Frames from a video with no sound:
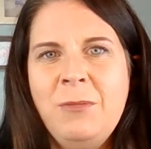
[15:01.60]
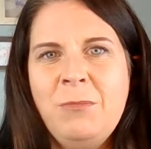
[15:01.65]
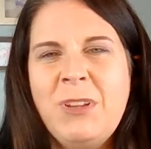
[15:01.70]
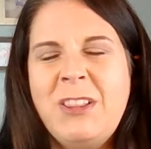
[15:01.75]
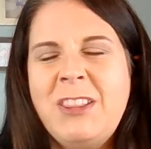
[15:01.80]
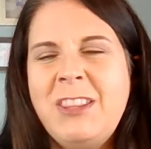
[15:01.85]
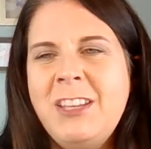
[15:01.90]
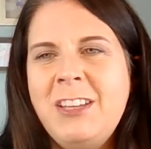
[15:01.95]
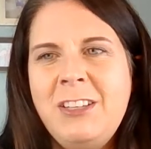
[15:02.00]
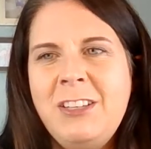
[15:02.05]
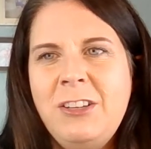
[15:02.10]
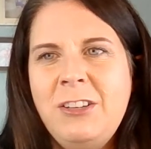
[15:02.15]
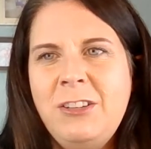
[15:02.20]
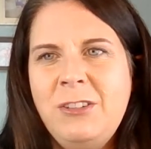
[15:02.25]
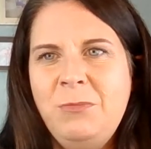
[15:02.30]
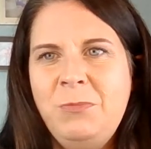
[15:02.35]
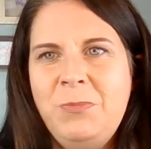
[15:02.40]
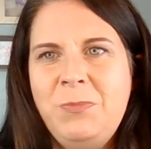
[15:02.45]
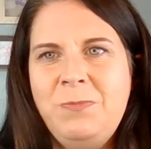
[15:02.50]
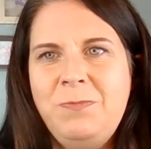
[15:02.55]
but then
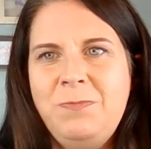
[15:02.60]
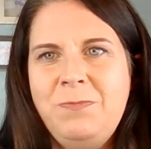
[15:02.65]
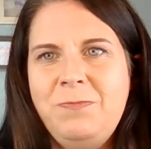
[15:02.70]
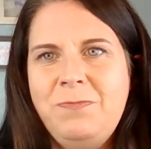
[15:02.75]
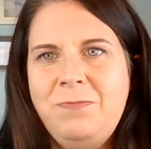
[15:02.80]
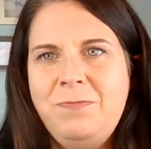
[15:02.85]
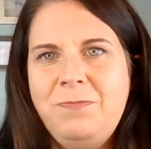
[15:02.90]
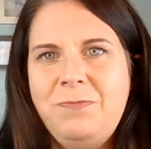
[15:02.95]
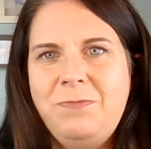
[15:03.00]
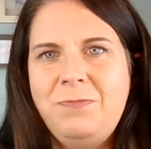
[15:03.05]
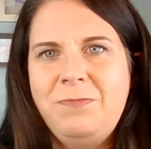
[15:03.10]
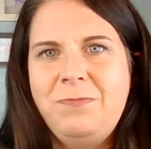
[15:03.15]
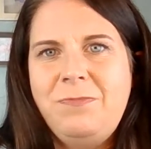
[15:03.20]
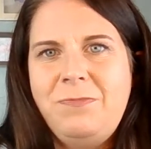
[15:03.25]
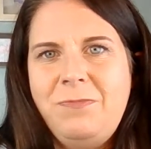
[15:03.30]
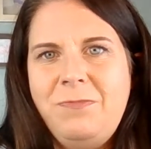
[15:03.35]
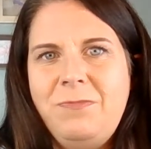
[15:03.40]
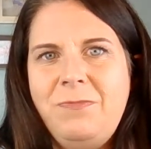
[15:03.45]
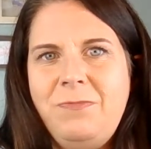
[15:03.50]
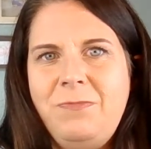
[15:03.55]
you
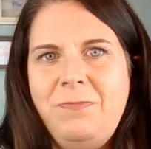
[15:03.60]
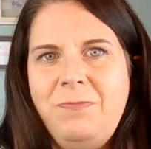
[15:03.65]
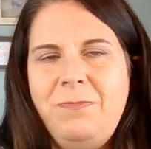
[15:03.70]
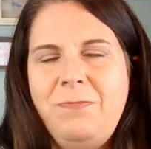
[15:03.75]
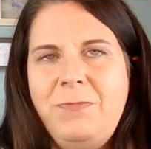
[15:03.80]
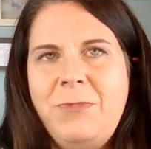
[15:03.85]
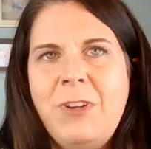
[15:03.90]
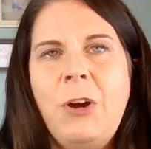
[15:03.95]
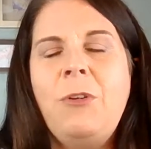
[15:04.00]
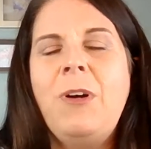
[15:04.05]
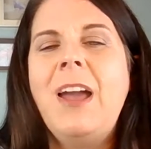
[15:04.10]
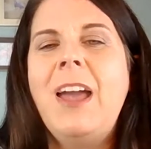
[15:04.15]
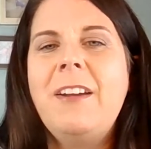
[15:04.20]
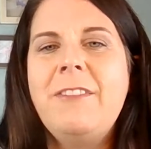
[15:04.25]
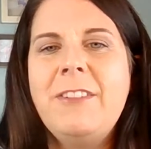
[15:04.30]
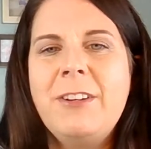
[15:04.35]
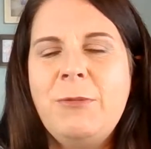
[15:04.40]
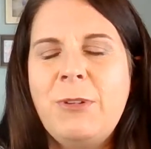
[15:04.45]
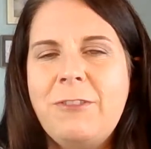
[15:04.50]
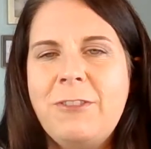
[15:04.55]
don't
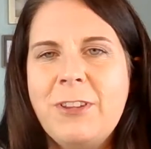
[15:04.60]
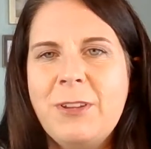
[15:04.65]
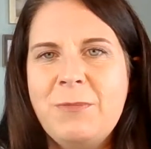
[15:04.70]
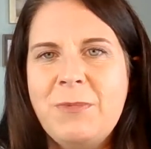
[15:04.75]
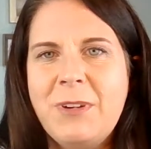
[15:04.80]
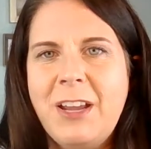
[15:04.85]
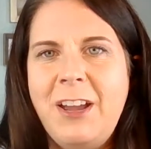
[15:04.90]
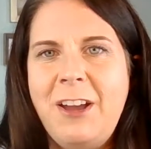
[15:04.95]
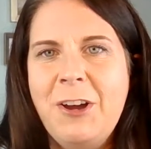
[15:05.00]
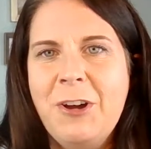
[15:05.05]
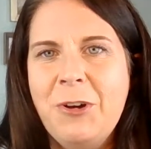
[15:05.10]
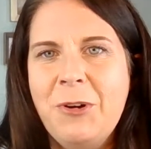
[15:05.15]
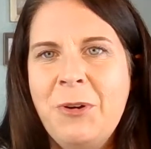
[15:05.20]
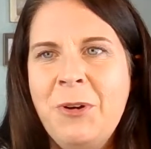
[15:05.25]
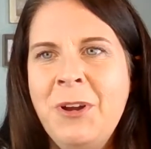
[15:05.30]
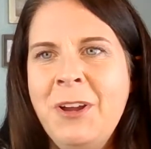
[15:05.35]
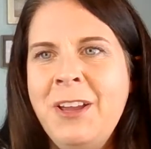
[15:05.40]
have anywhere for them to go.